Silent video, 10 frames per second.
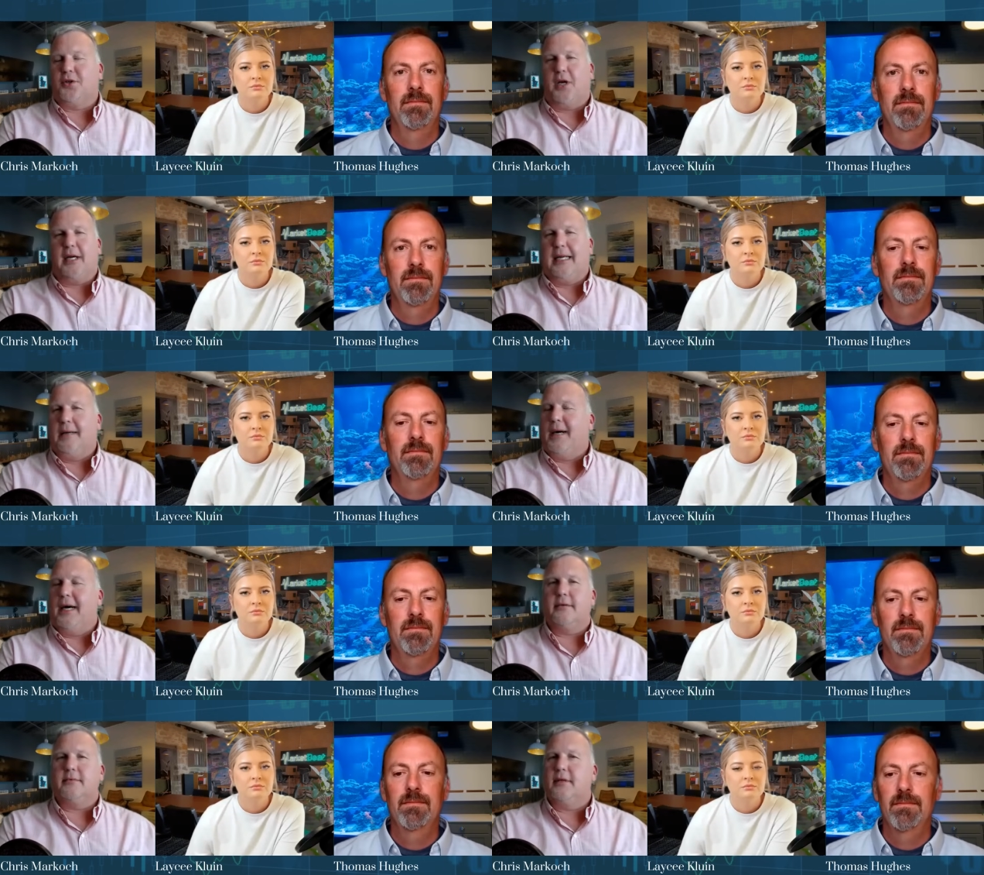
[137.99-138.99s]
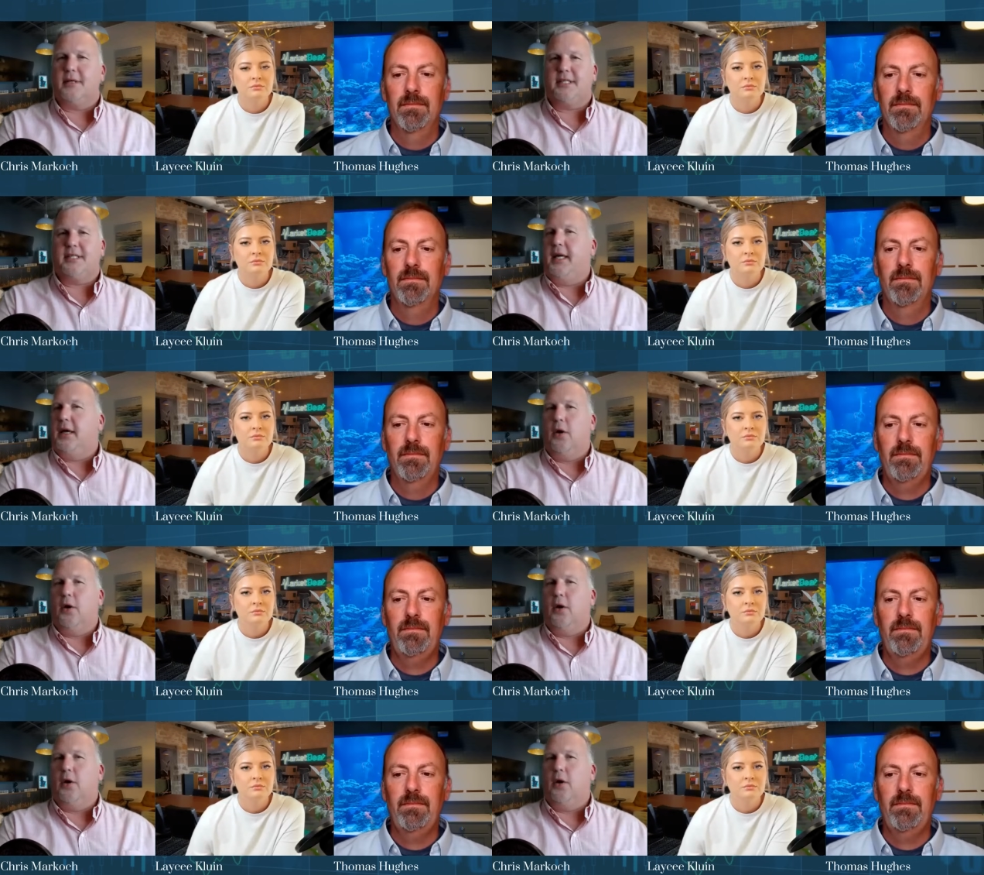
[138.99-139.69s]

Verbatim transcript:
Speaker 1: Plus, you're talking about a C E